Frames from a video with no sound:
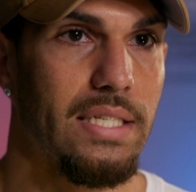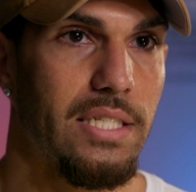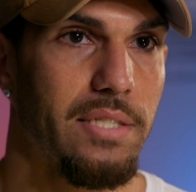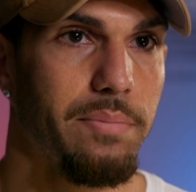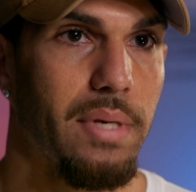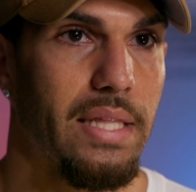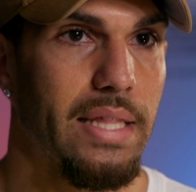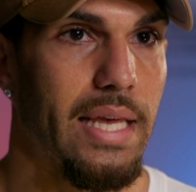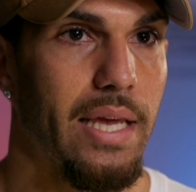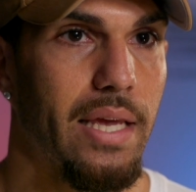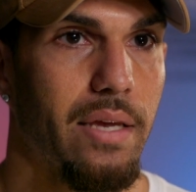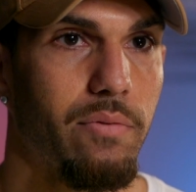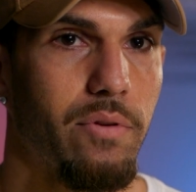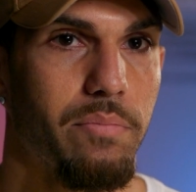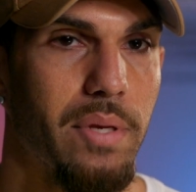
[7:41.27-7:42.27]
She's been
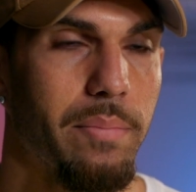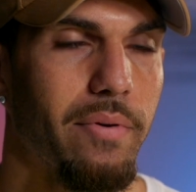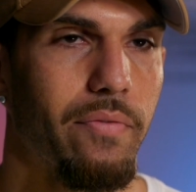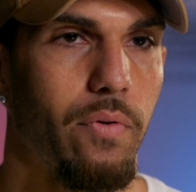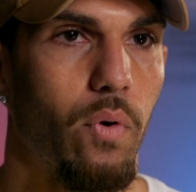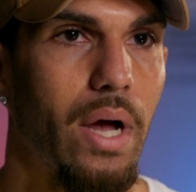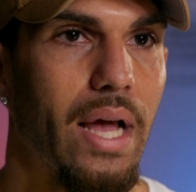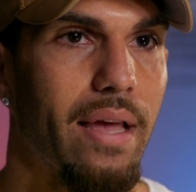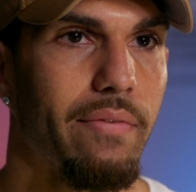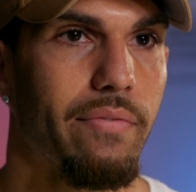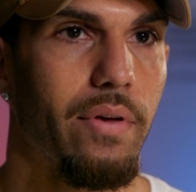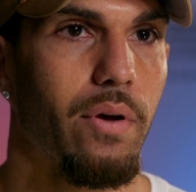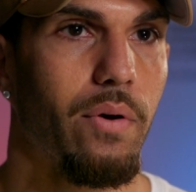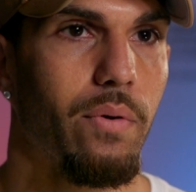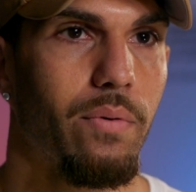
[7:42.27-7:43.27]
there with me before
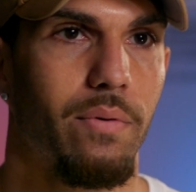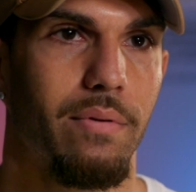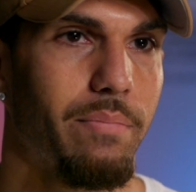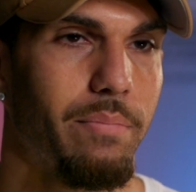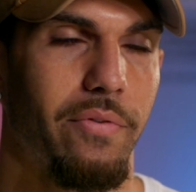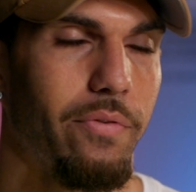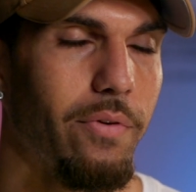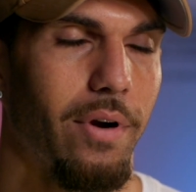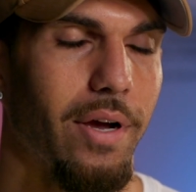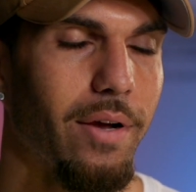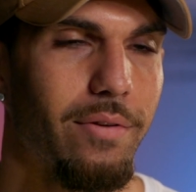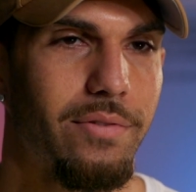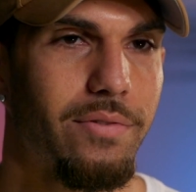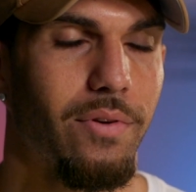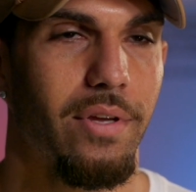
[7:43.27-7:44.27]
AFL, before
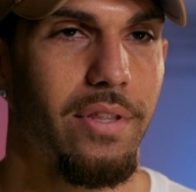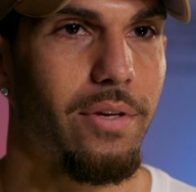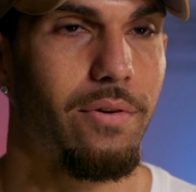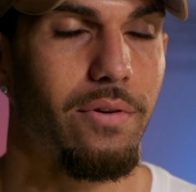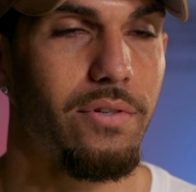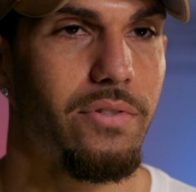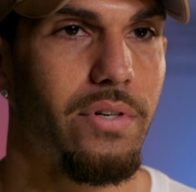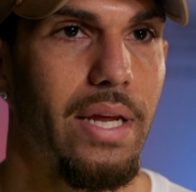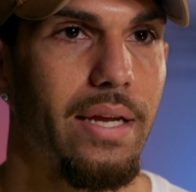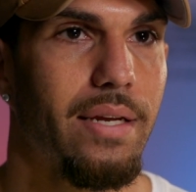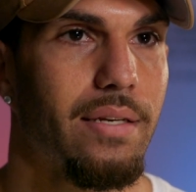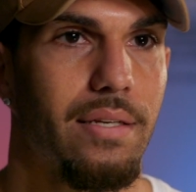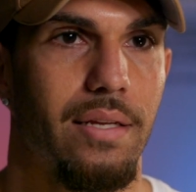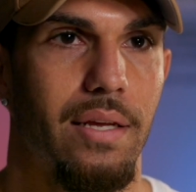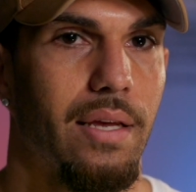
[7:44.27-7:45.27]
I signed the
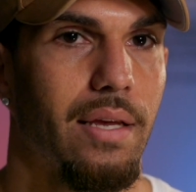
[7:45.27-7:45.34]
contract.